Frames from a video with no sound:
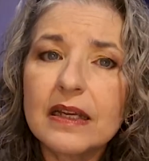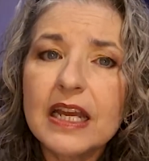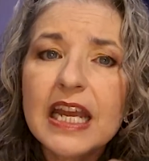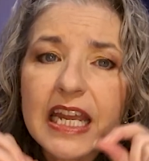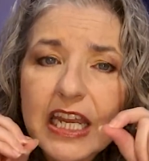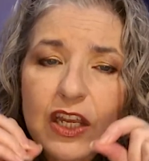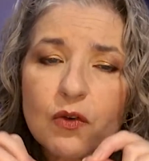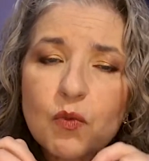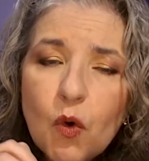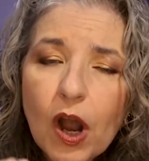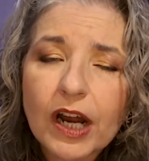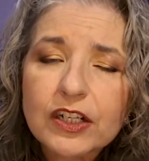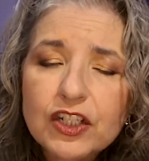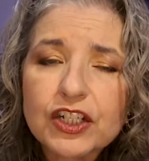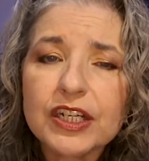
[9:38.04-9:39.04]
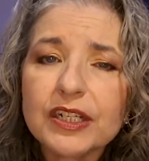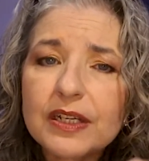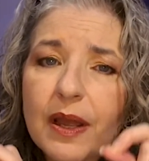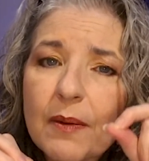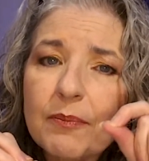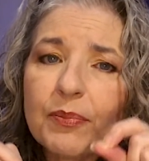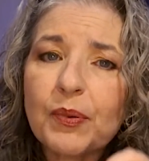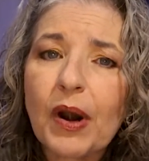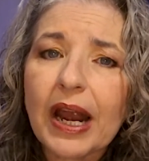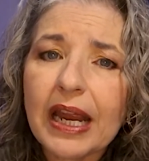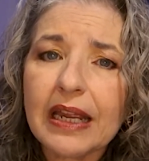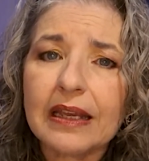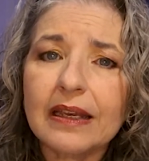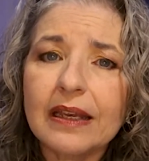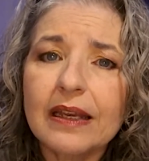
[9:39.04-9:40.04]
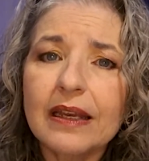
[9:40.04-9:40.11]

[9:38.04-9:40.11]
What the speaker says: He watched it break,